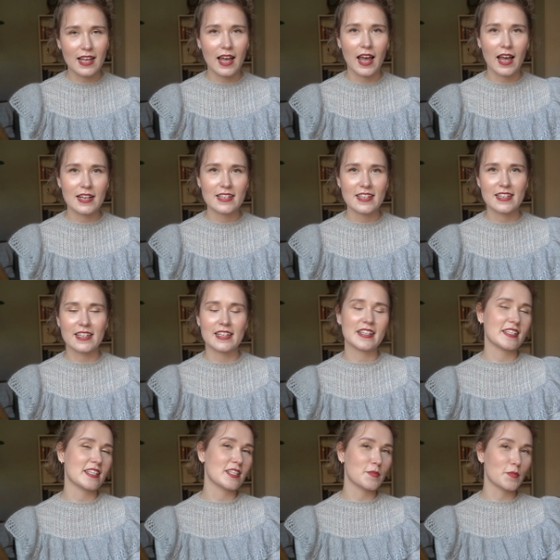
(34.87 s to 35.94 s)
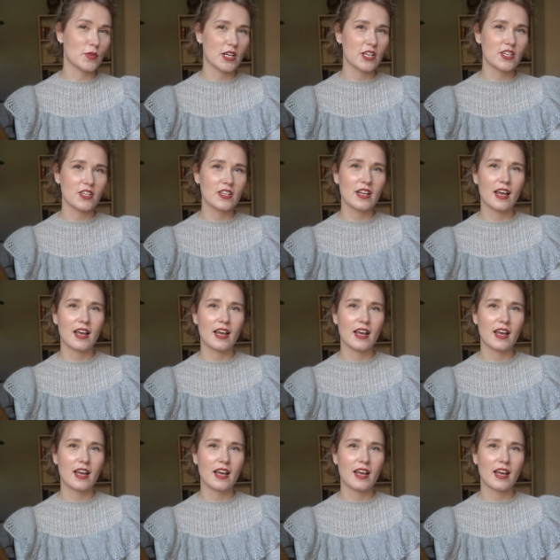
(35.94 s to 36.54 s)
at its inspiration